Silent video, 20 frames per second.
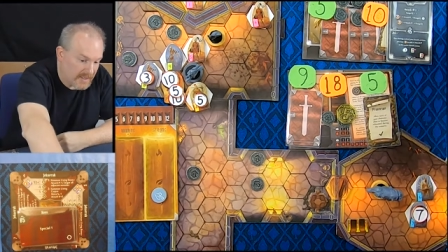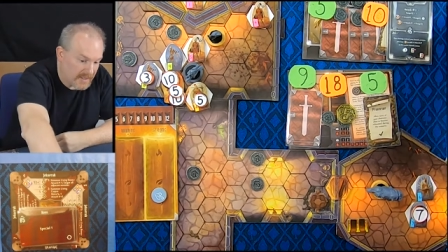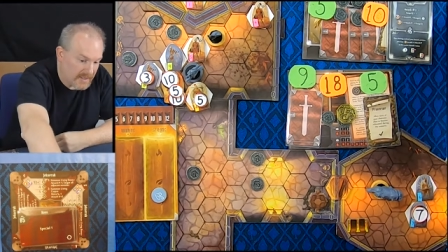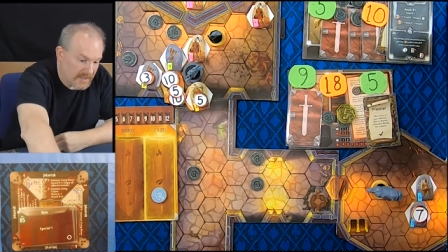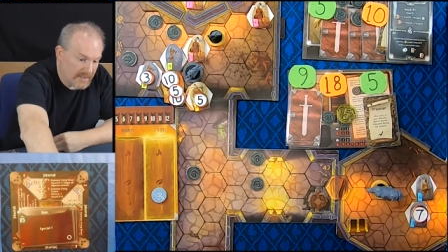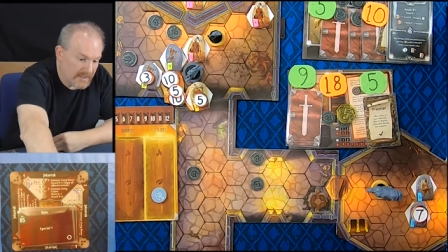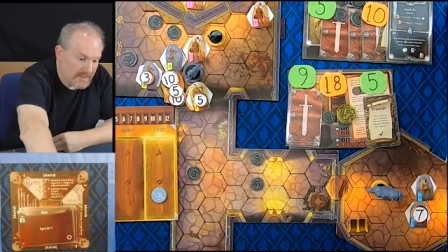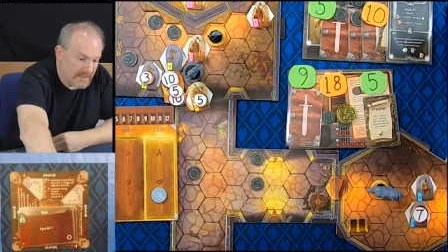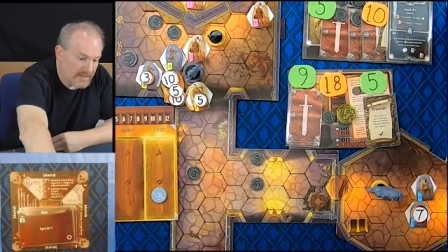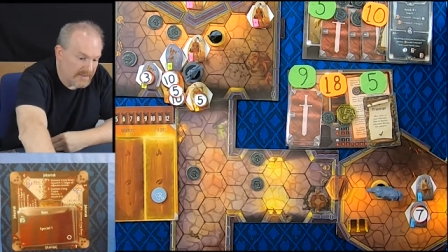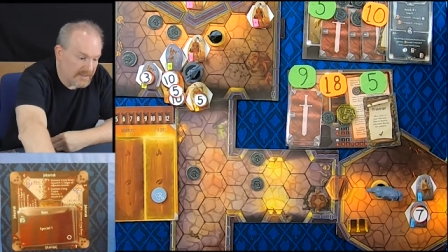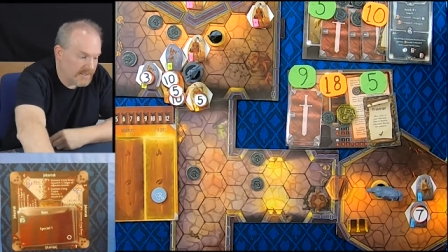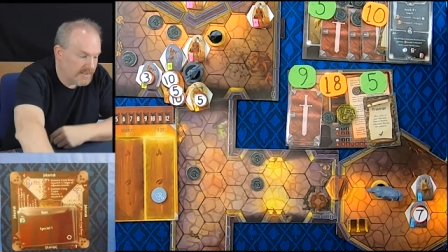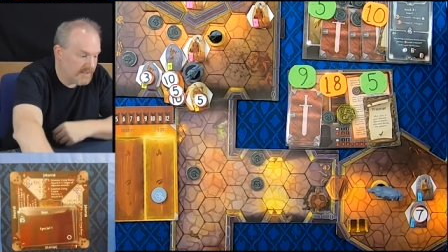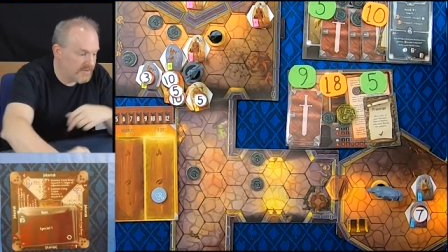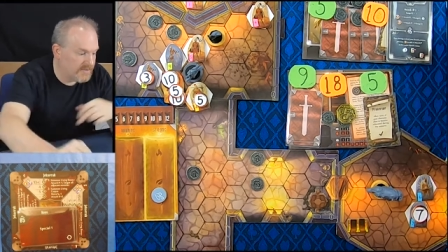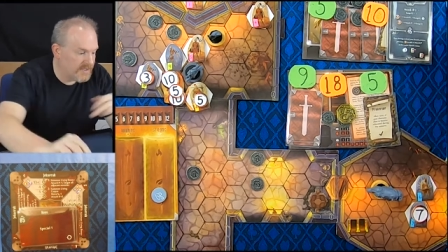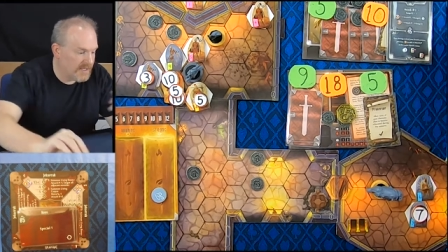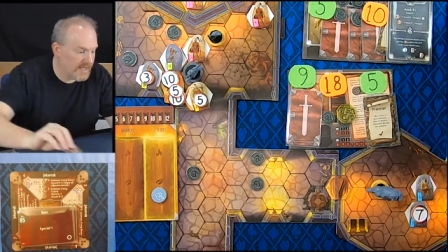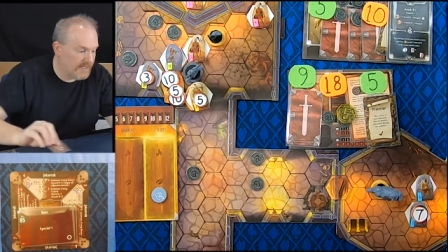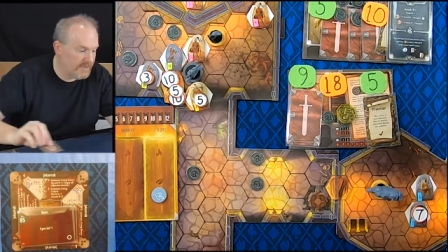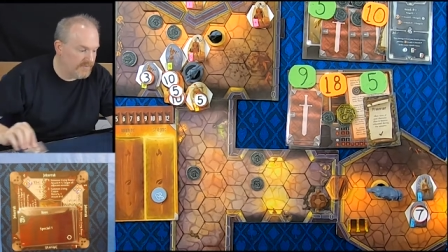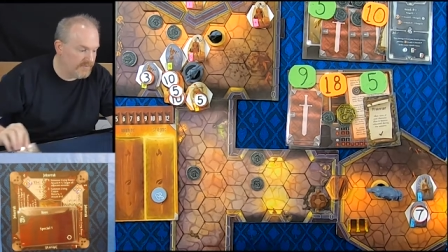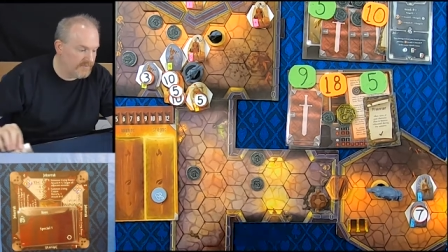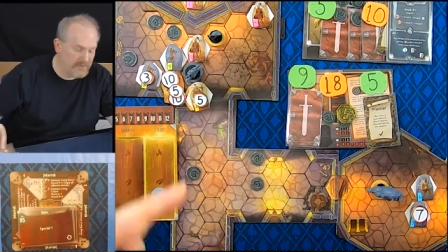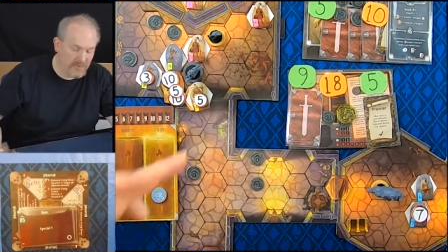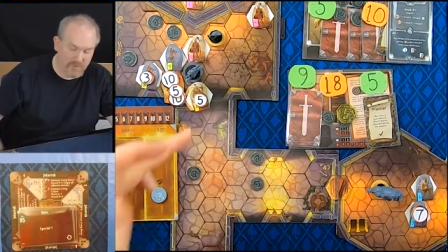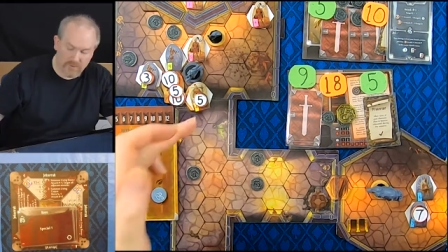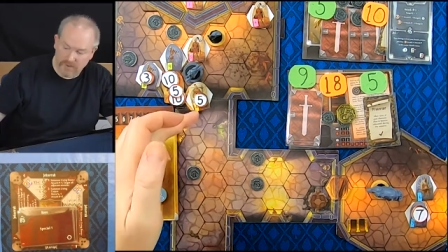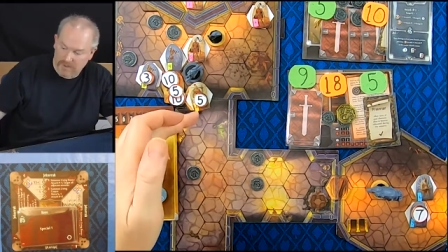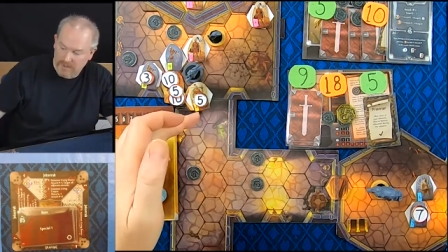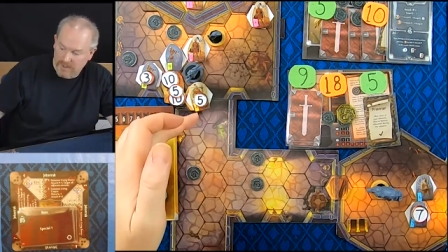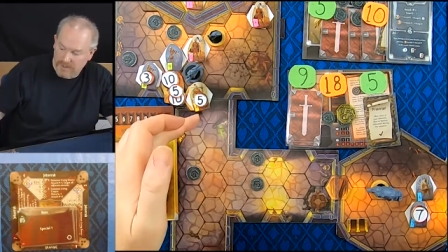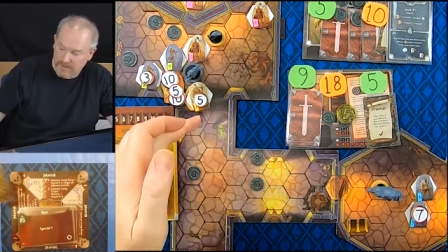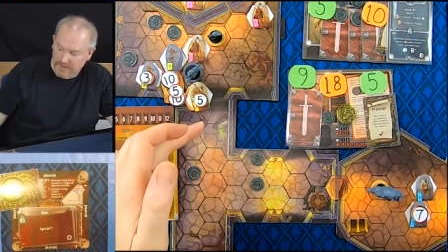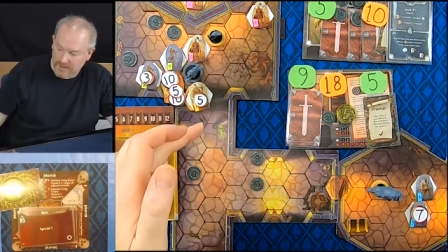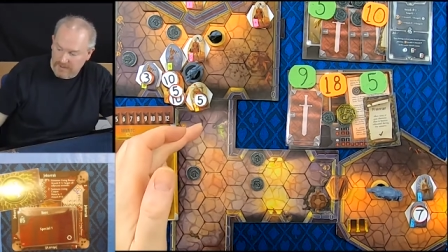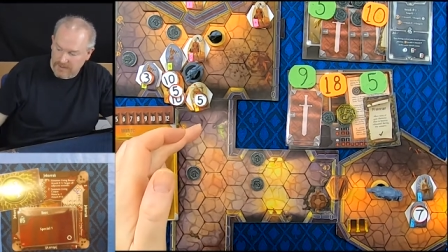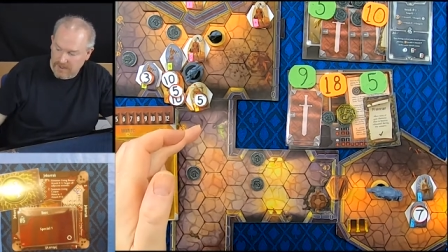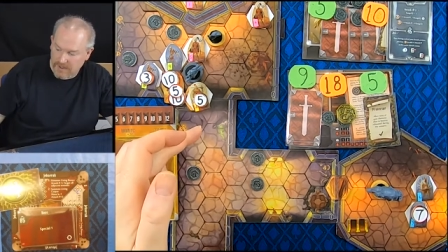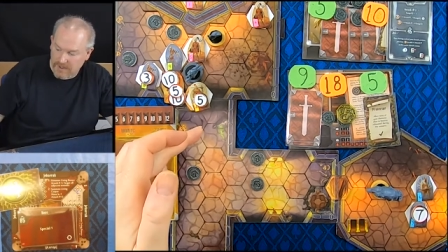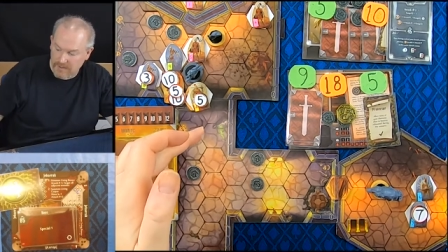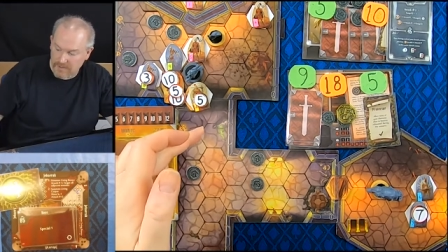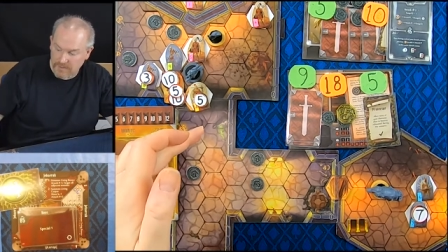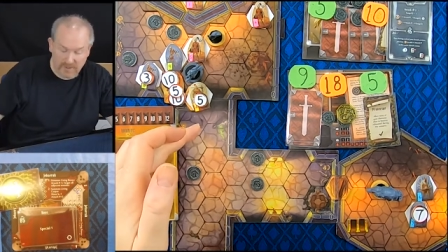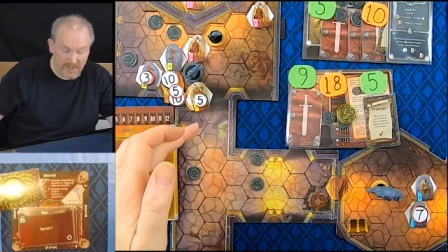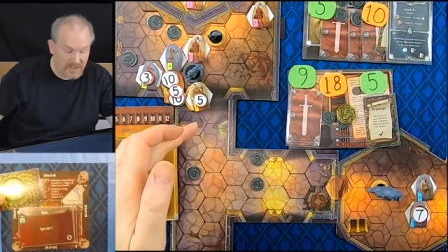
And then an attack of 4 on the guard.